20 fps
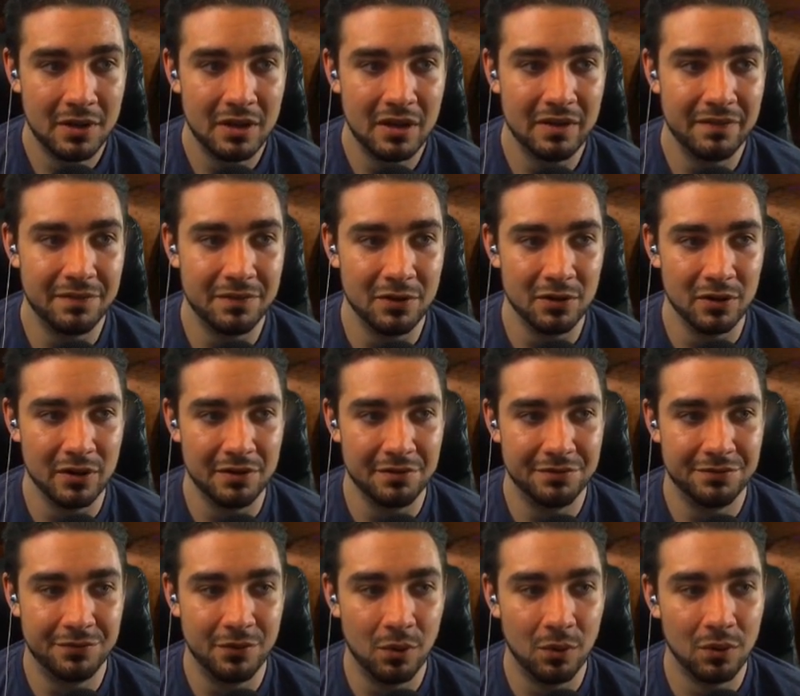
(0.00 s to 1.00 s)
If you're at
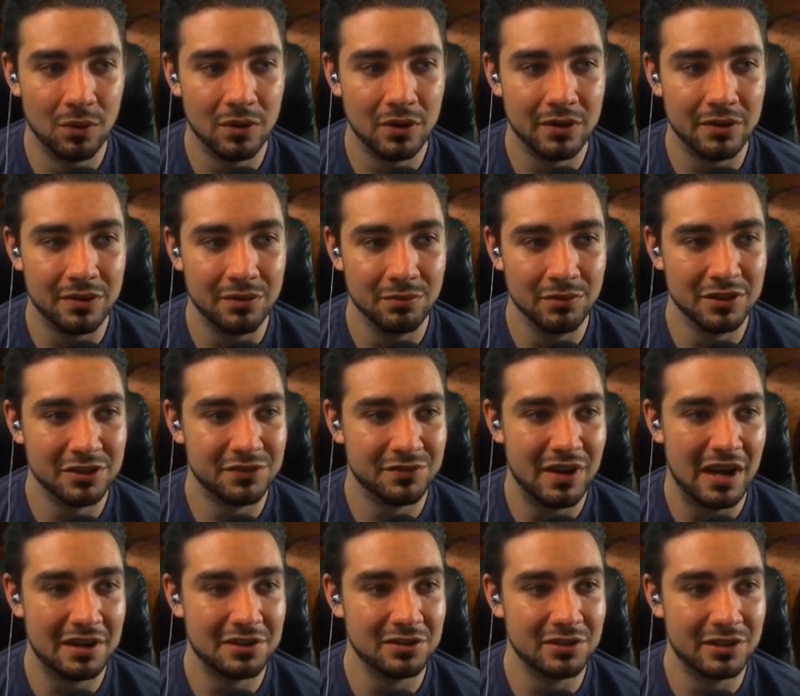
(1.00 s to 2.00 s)
4, the Risk
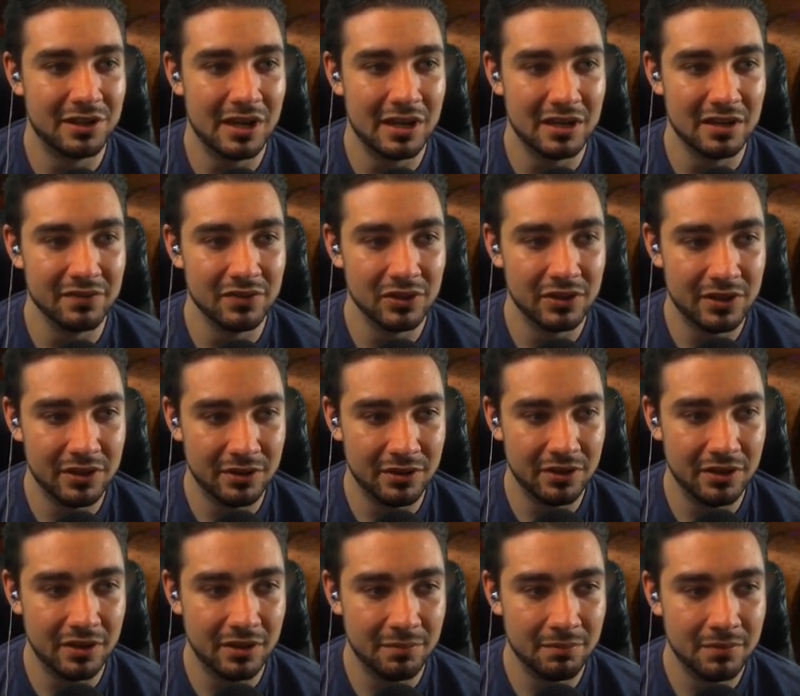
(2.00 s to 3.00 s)
Factor can't ever kill
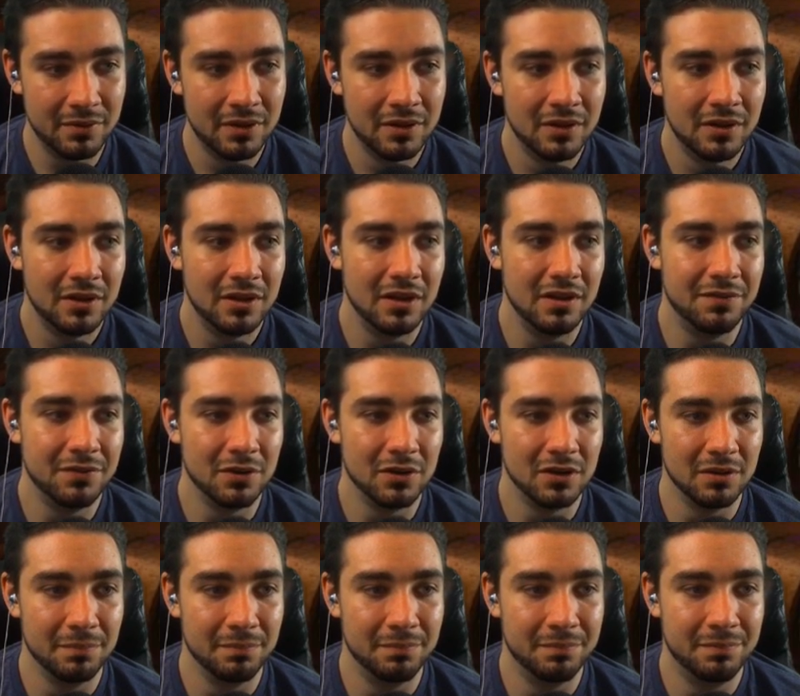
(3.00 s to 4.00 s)
them. If you're
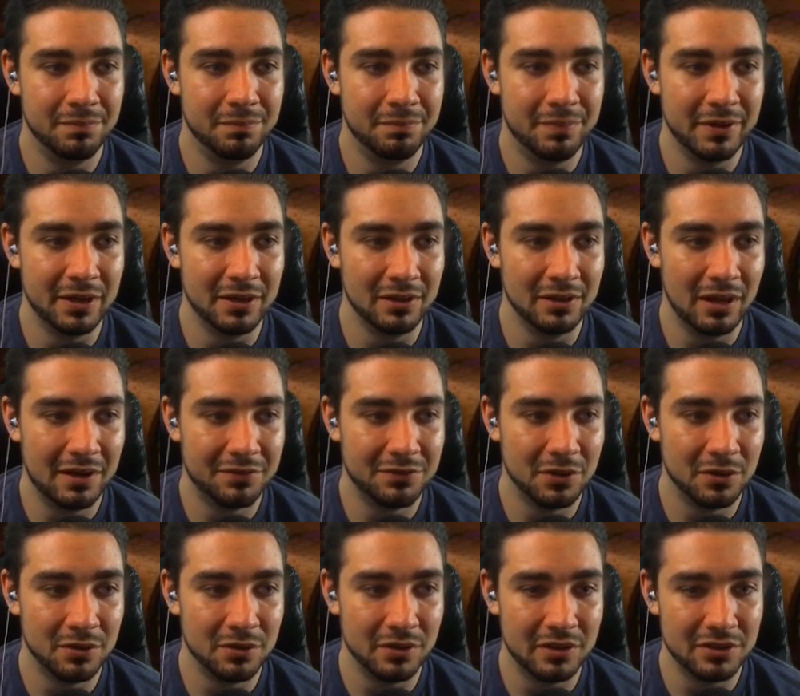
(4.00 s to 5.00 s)
at a big life
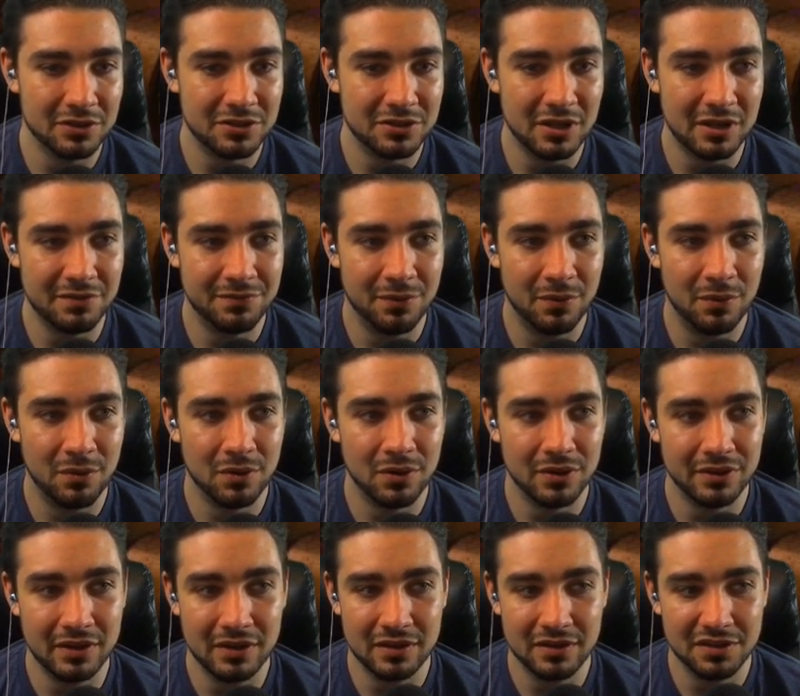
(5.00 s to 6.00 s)
total, they just take 4
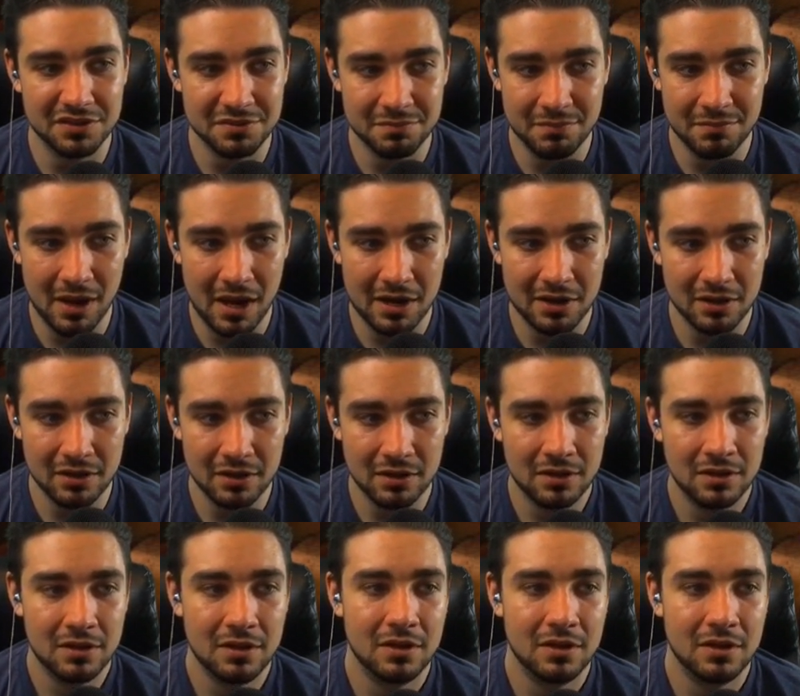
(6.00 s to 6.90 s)
and then it doesn't matter.